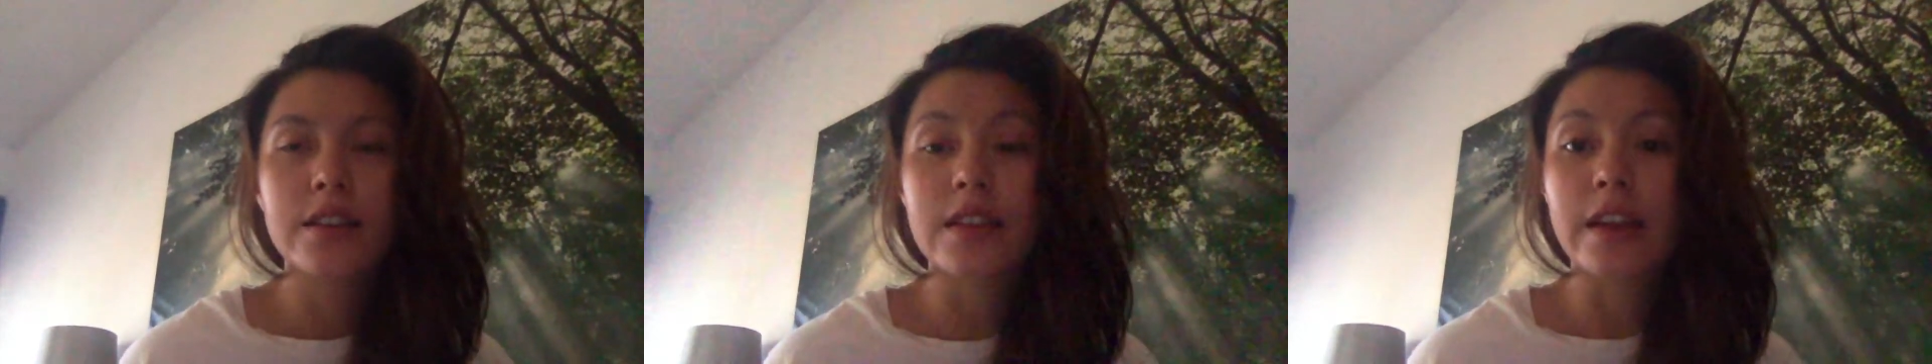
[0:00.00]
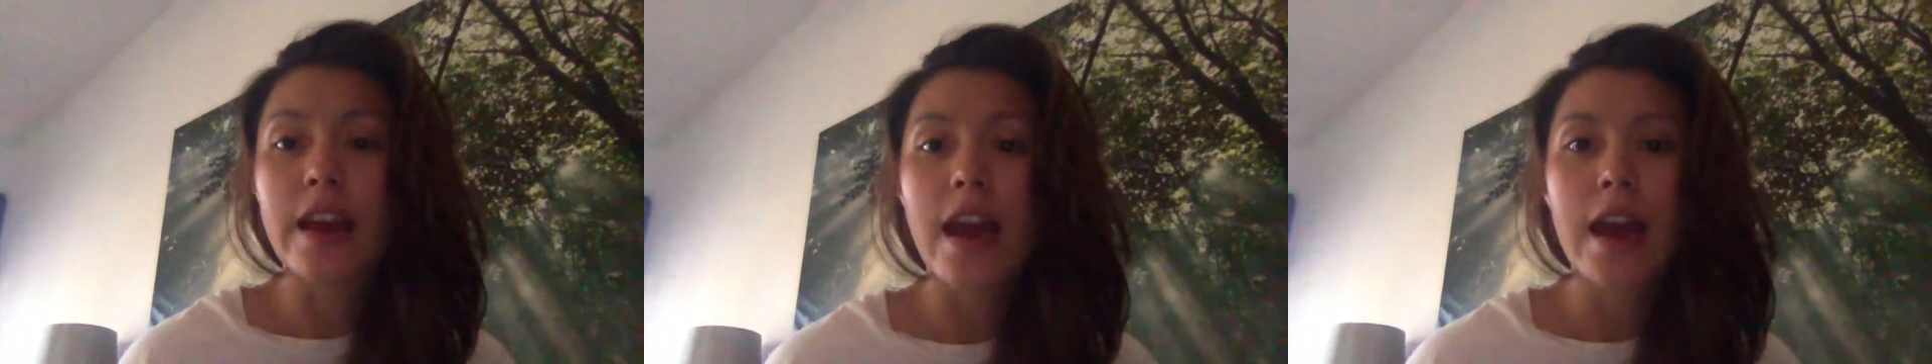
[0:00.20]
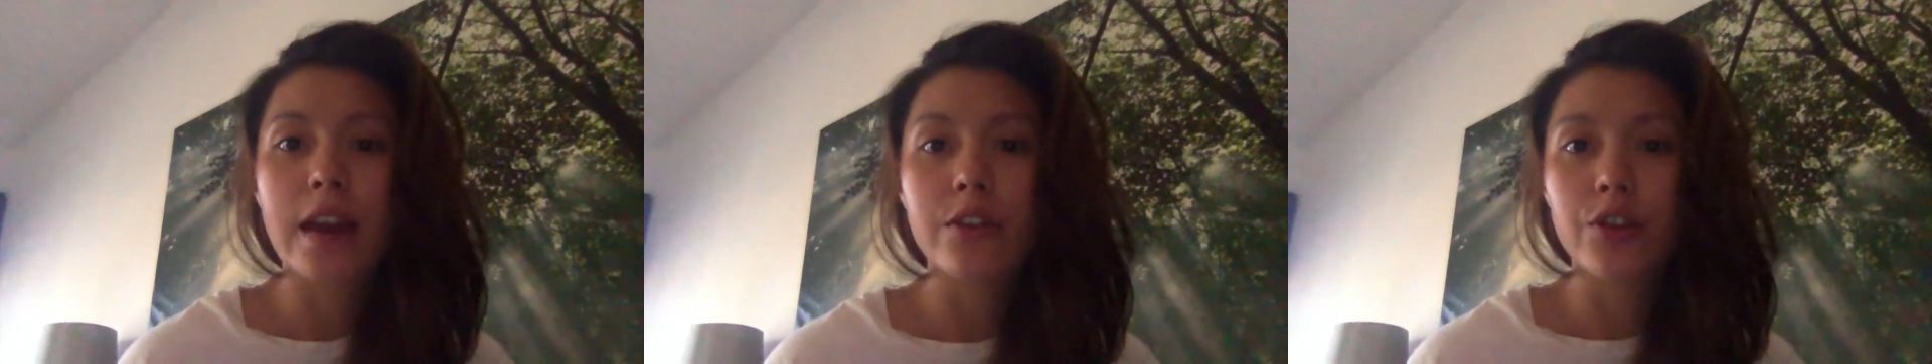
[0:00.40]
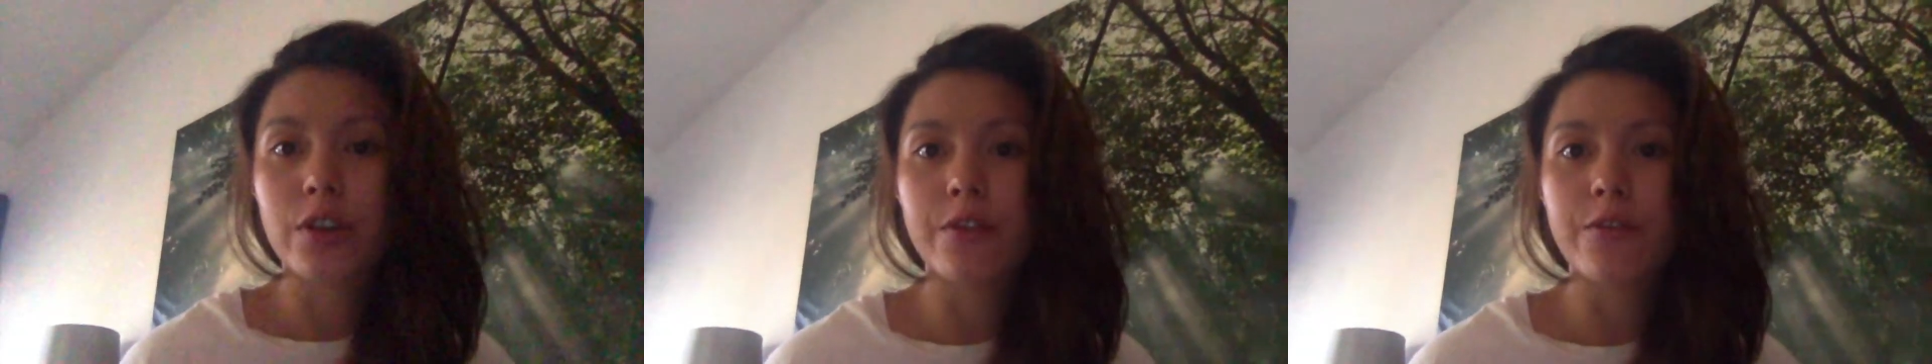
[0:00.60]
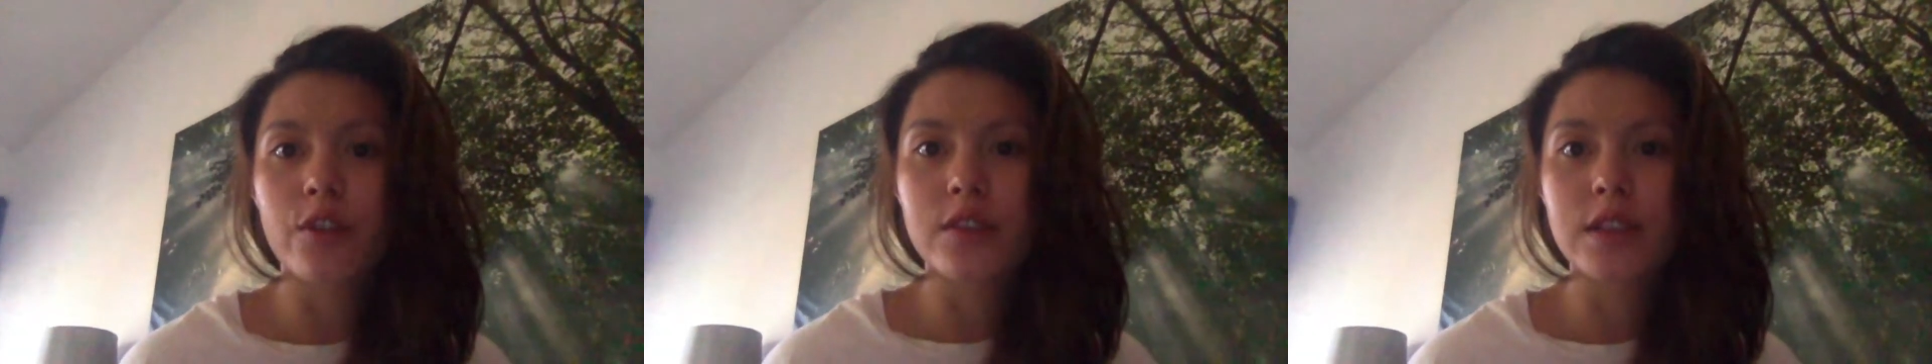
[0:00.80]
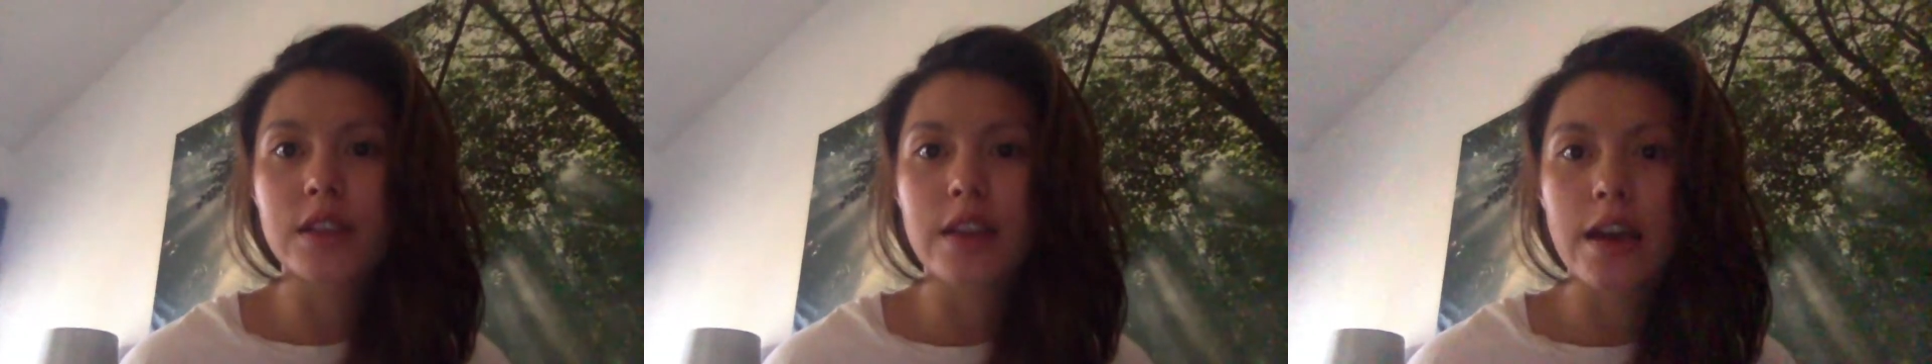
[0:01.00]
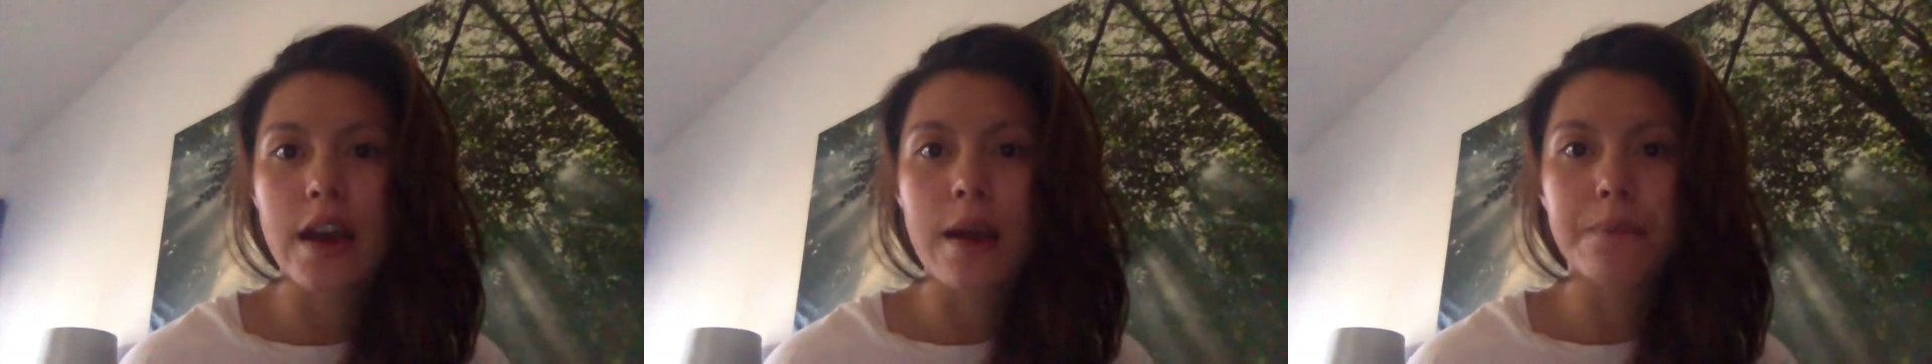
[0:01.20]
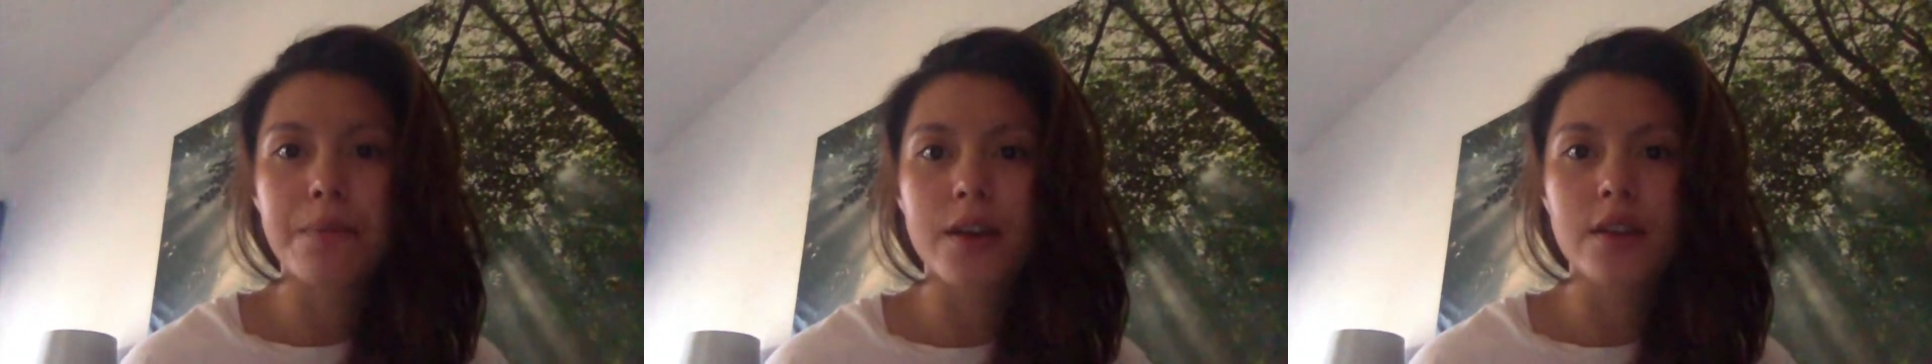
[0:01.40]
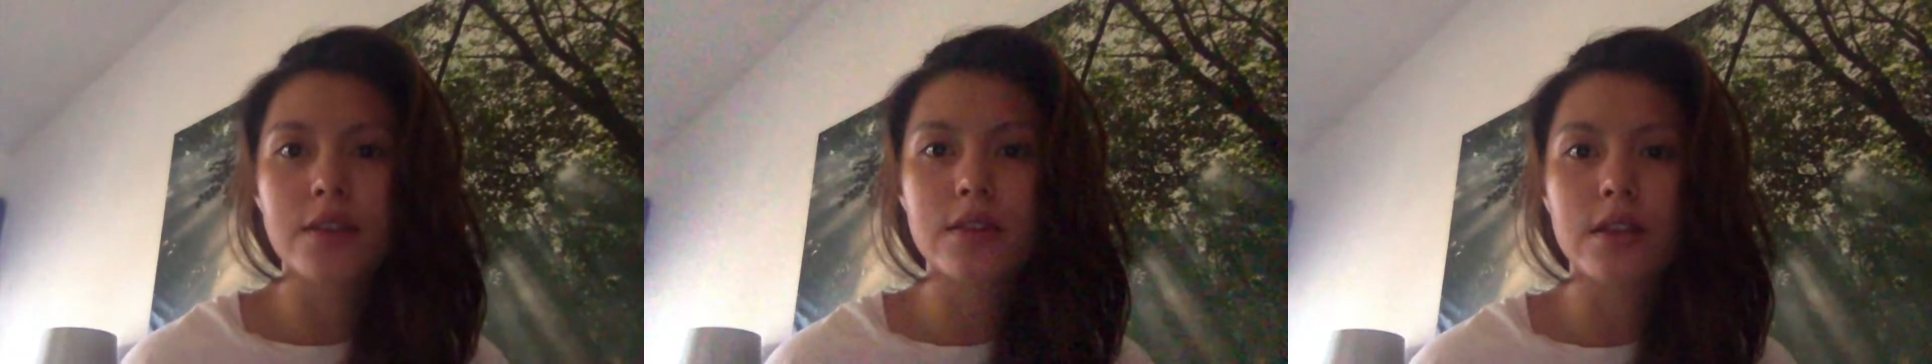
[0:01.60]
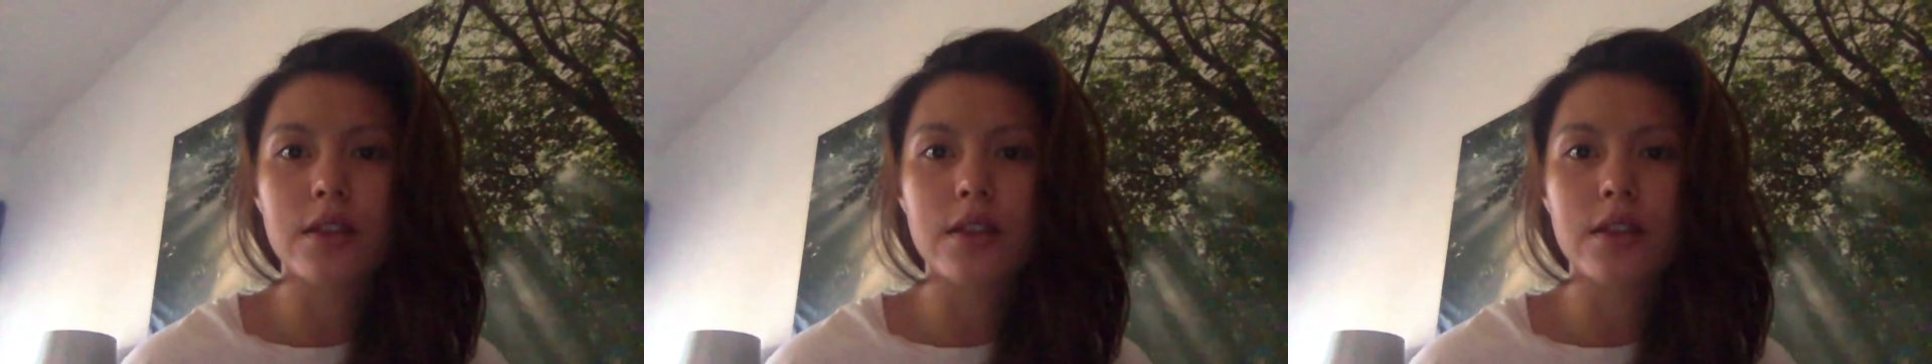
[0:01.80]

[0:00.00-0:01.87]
the university campus